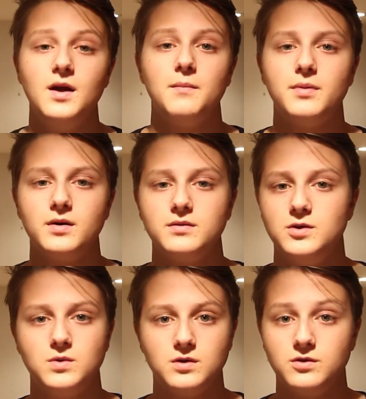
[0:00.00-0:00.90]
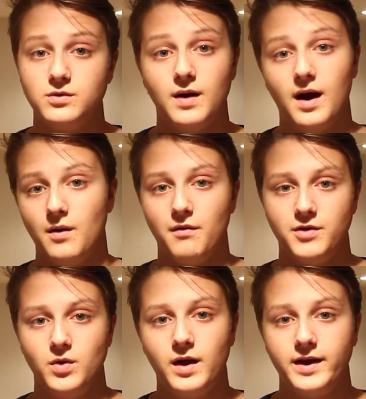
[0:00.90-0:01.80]
but you can do however
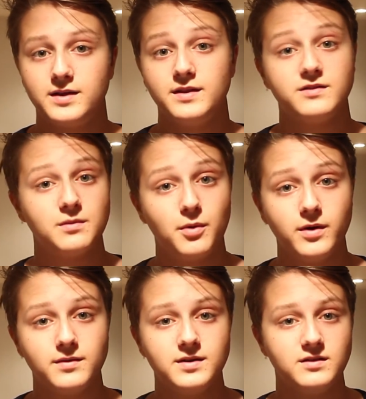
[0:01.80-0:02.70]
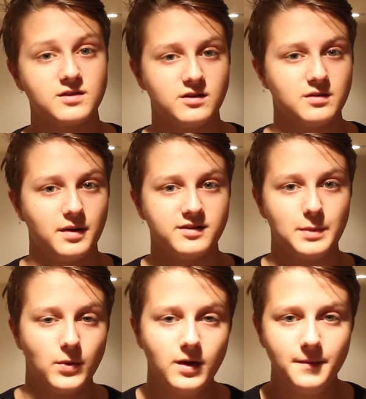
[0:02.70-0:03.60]
you like. That's the point, it's customizable.